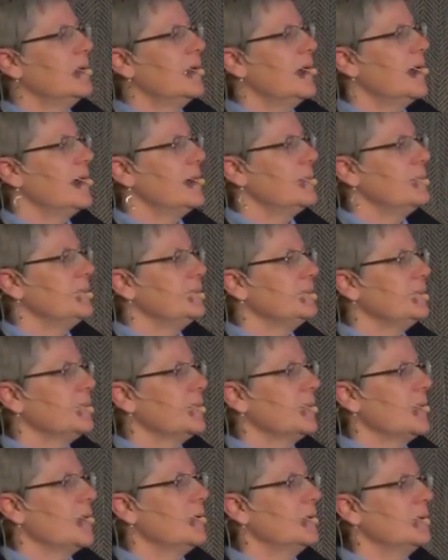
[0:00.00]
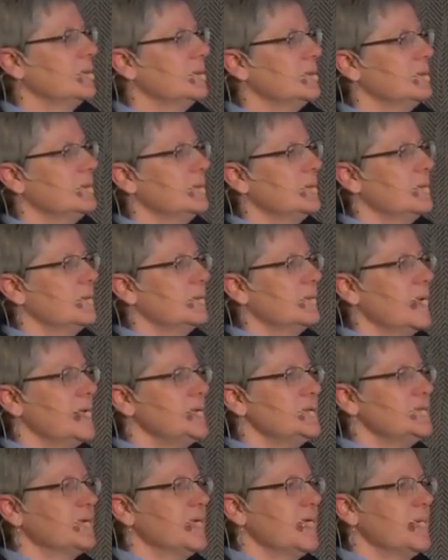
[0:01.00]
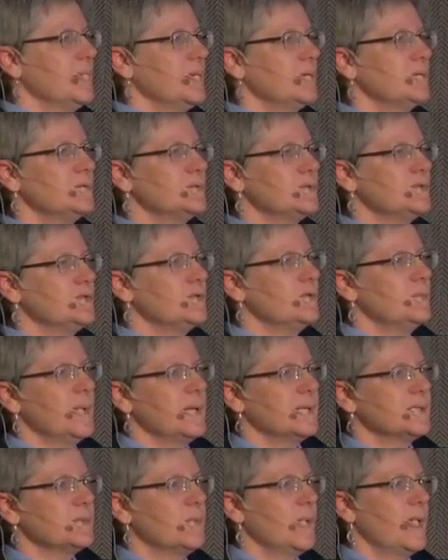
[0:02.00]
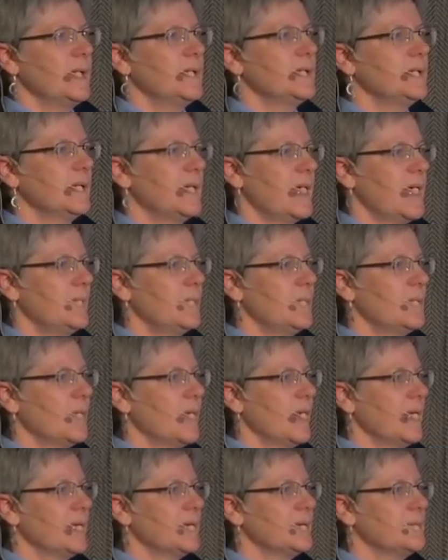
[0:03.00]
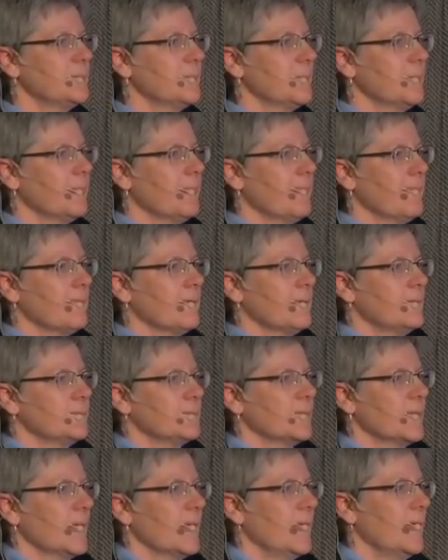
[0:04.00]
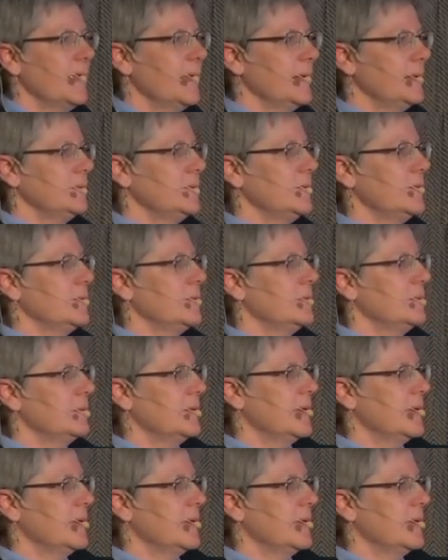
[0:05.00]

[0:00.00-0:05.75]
on a range of chemicals, Dormex, Waken and Armour Break. And